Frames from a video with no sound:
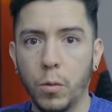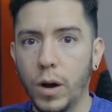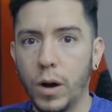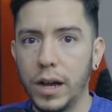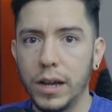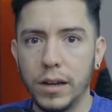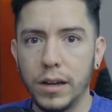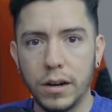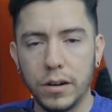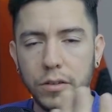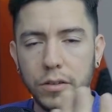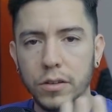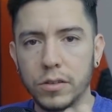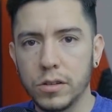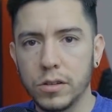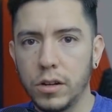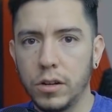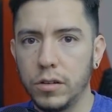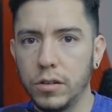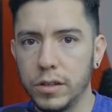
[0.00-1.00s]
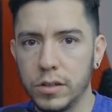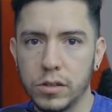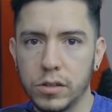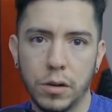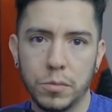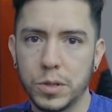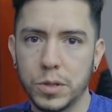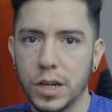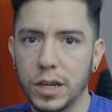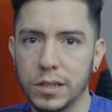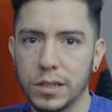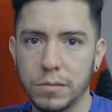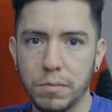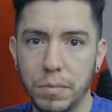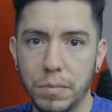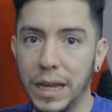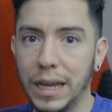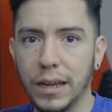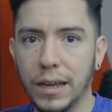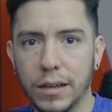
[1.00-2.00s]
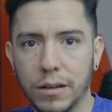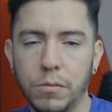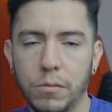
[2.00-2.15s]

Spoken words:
Why are all these objects pink?